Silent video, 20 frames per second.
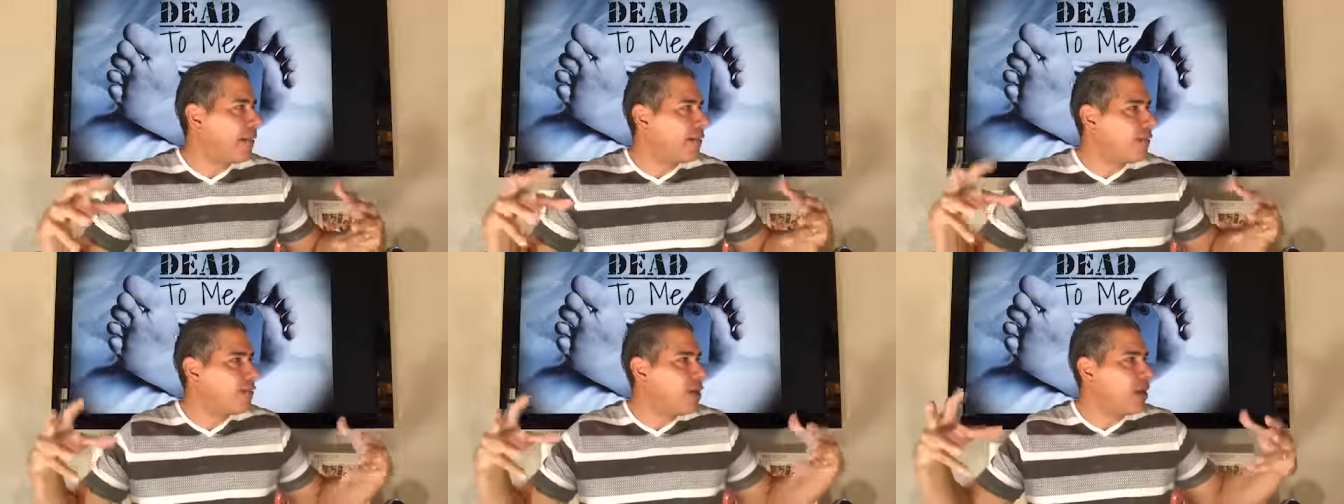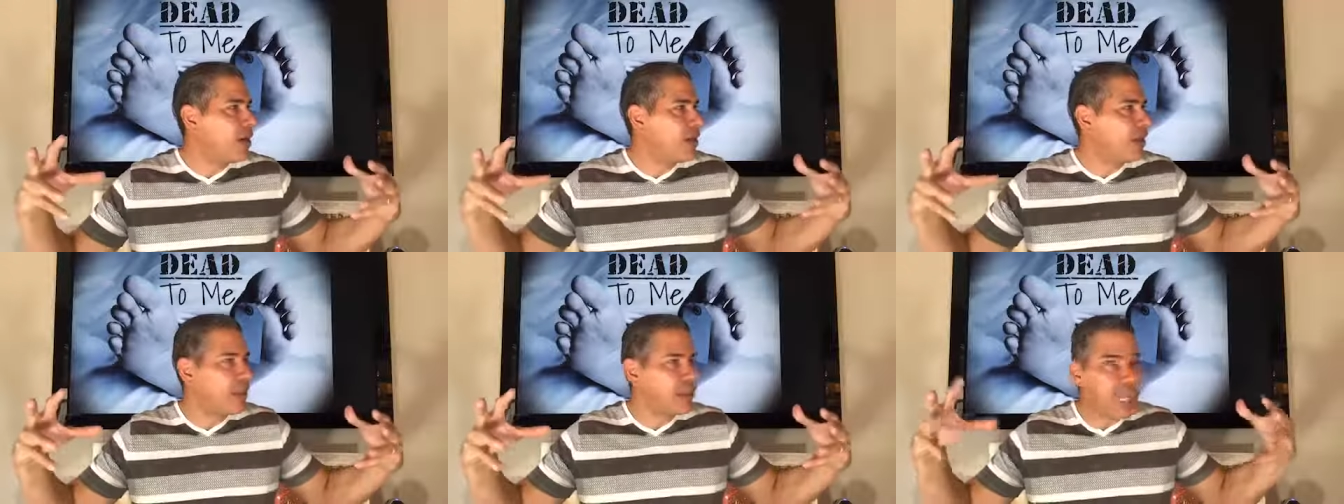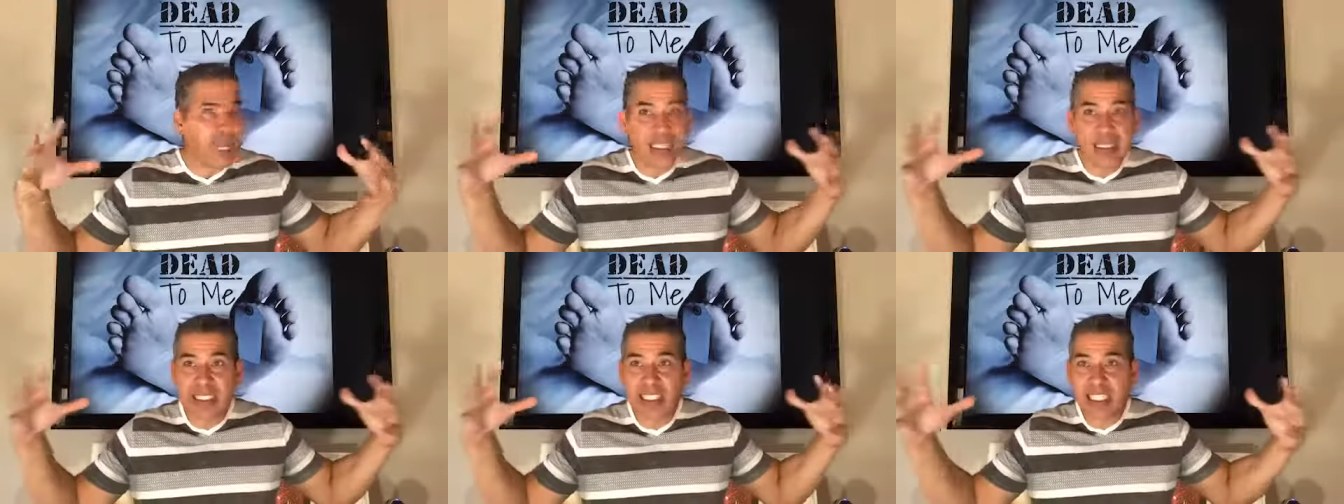you
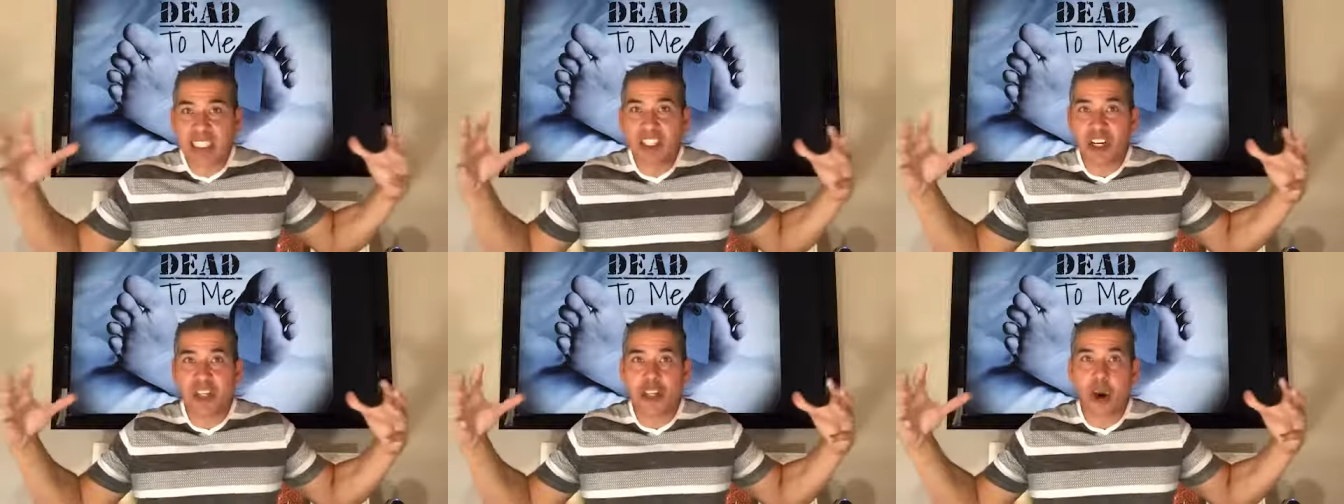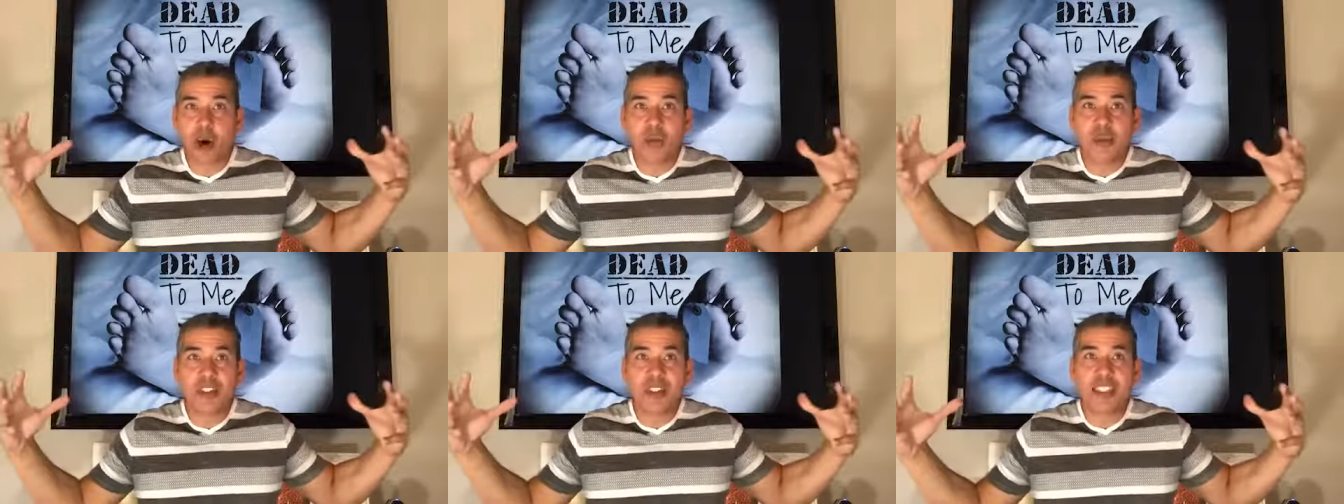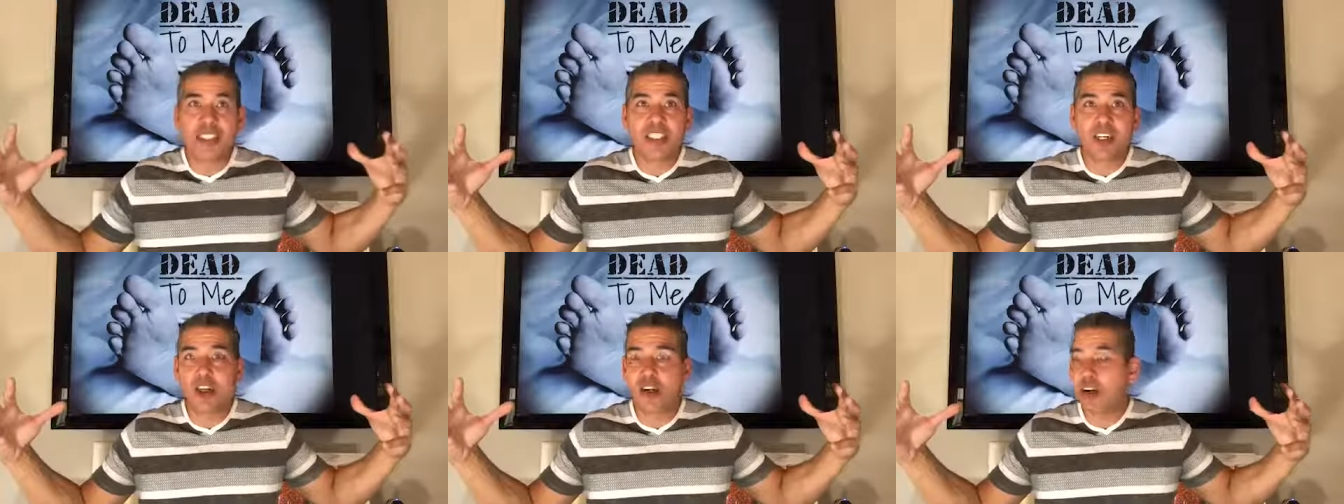know, 600 over
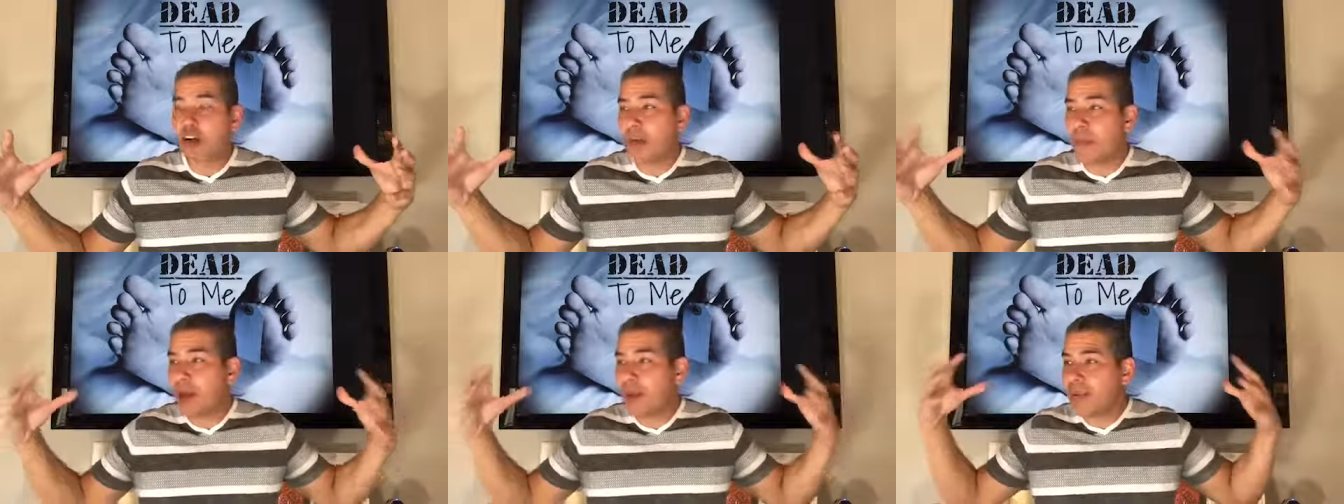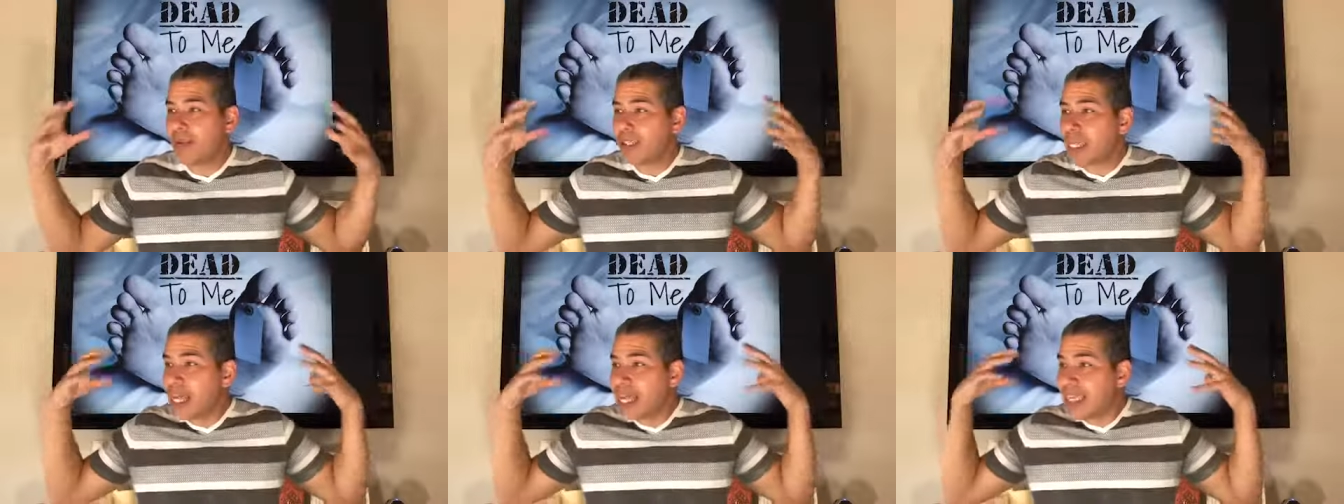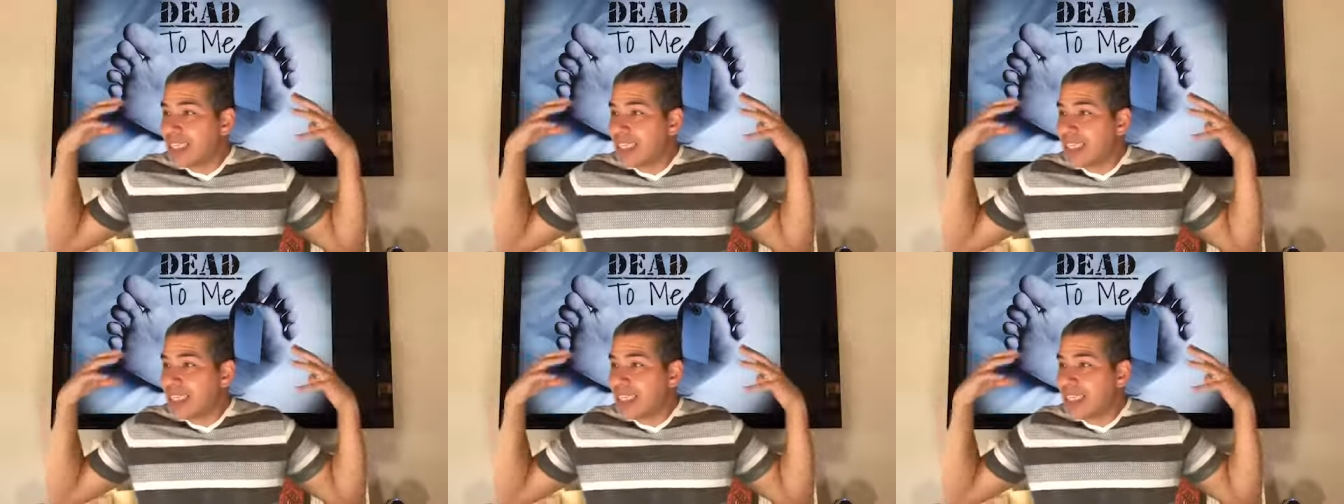600 commandments.